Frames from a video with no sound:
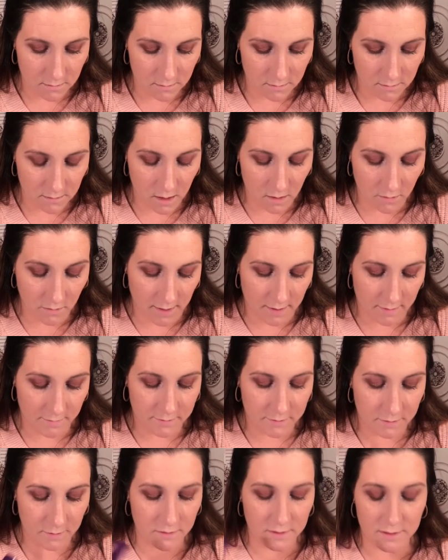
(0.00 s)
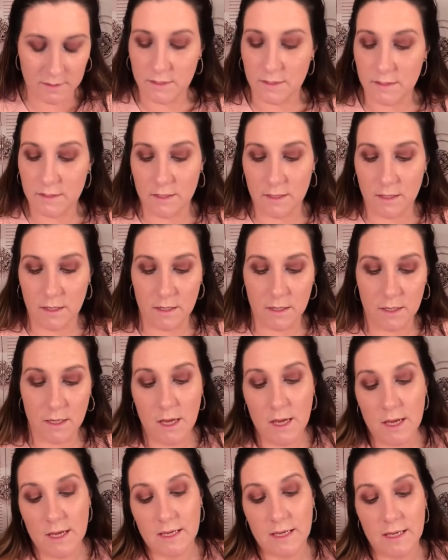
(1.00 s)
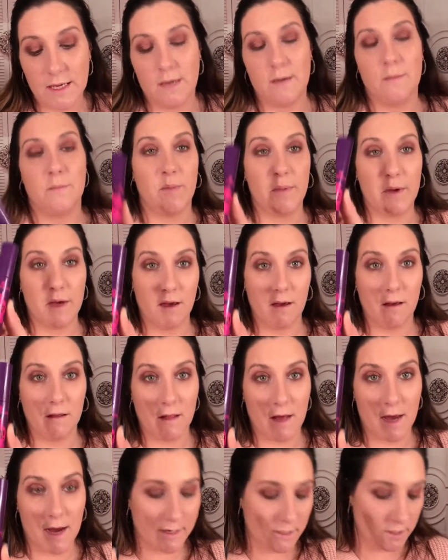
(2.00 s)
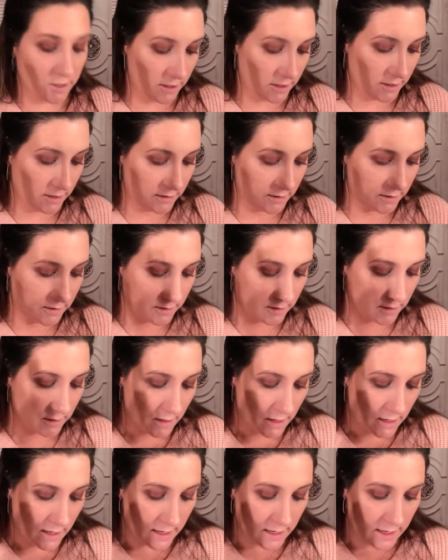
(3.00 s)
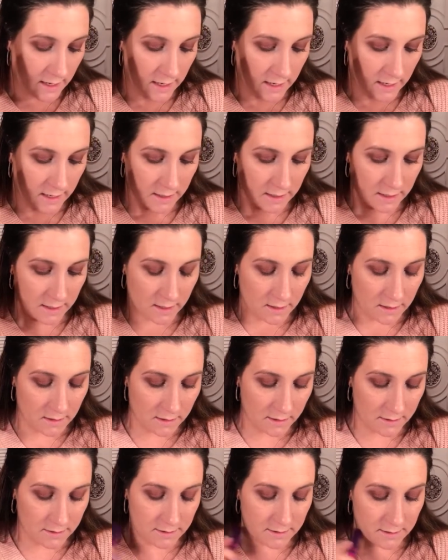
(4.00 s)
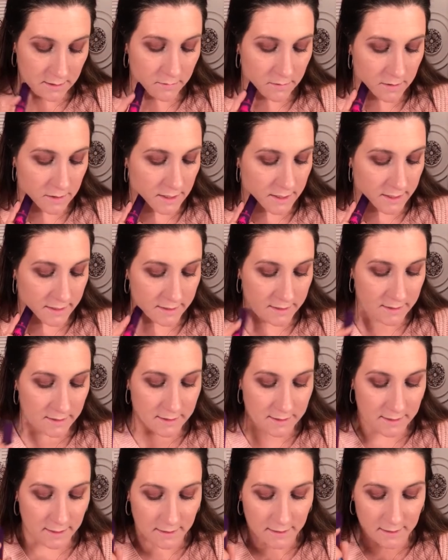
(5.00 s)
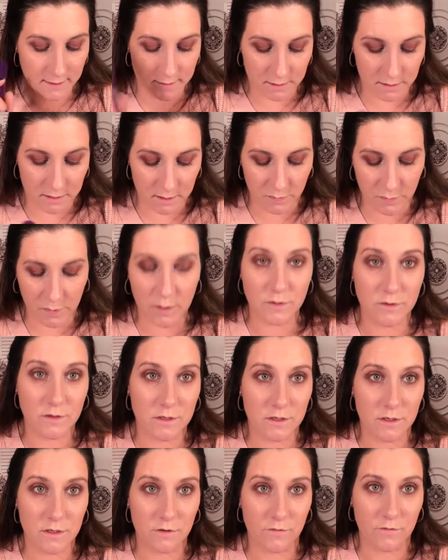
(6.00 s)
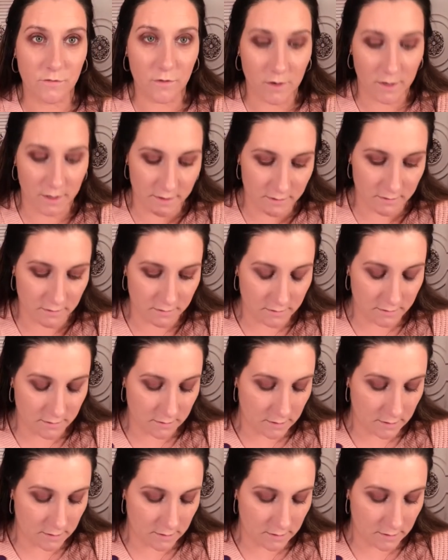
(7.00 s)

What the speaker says: Okay, so this is the Get Big Lashes, and let's see what it has to say that it's supposed to do for us.